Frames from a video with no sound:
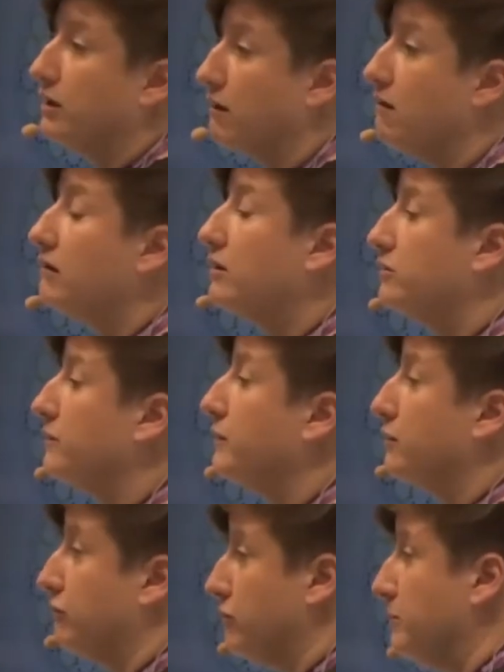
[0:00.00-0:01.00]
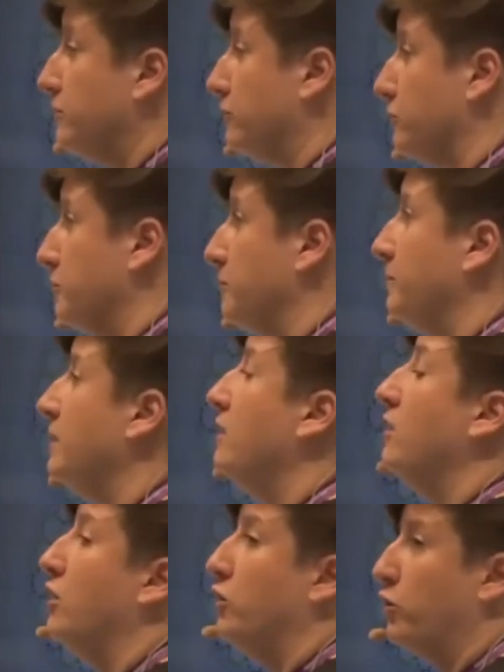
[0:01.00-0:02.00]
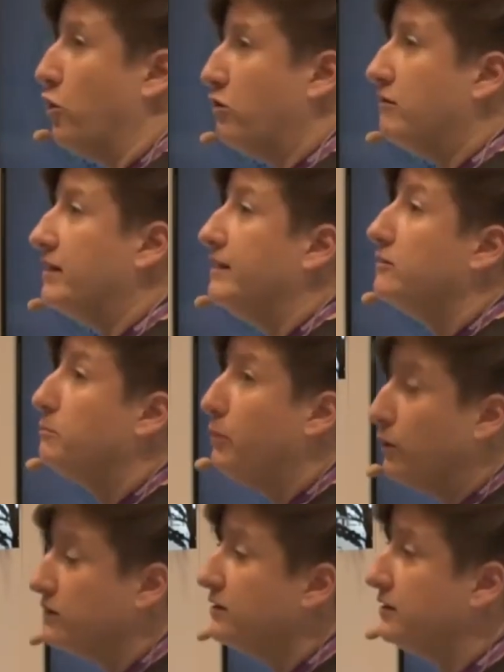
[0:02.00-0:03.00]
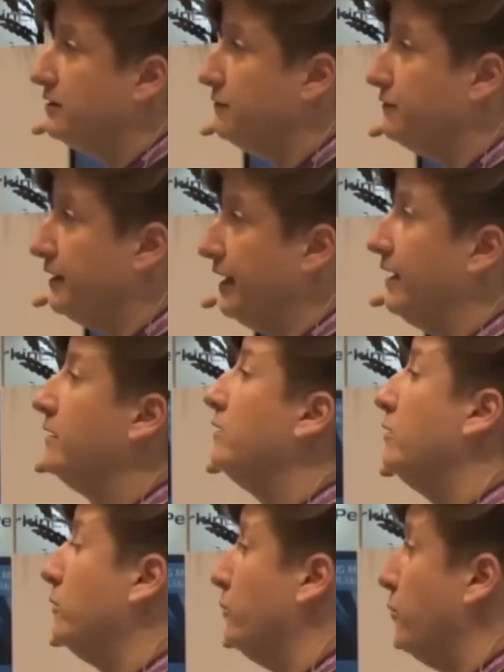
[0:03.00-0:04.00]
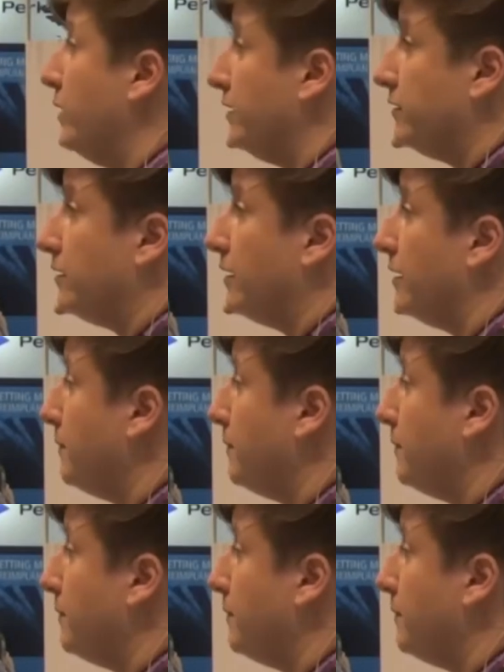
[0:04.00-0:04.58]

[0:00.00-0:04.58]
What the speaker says: regardless of the chromosome, correlates positively with